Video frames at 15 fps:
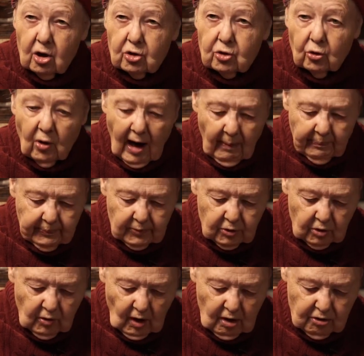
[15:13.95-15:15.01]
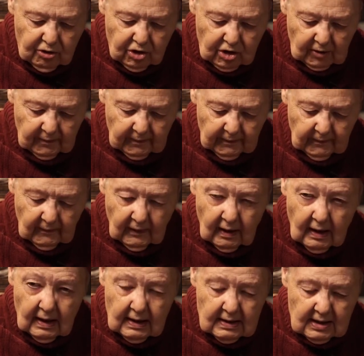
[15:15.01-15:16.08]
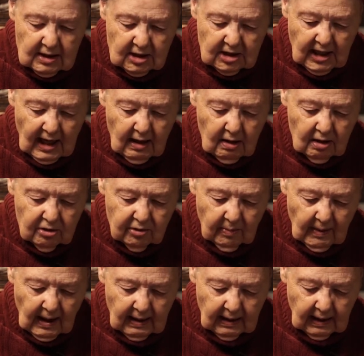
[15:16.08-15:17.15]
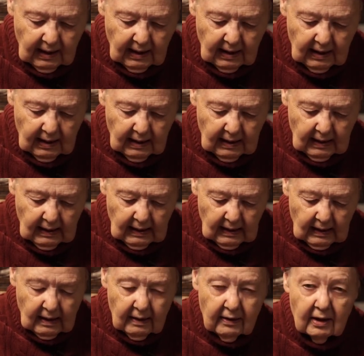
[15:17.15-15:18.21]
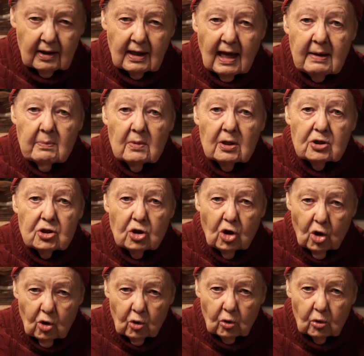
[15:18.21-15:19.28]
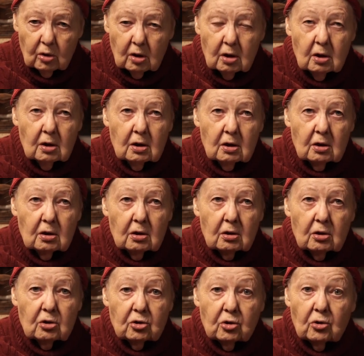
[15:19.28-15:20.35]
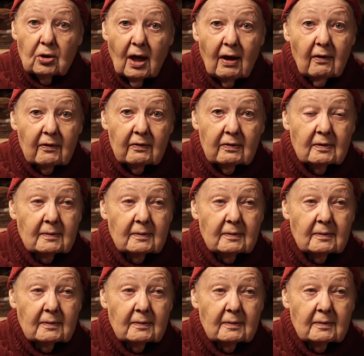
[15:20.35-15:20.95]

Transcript: Drop to ocean, cell to body, the nameless you to love.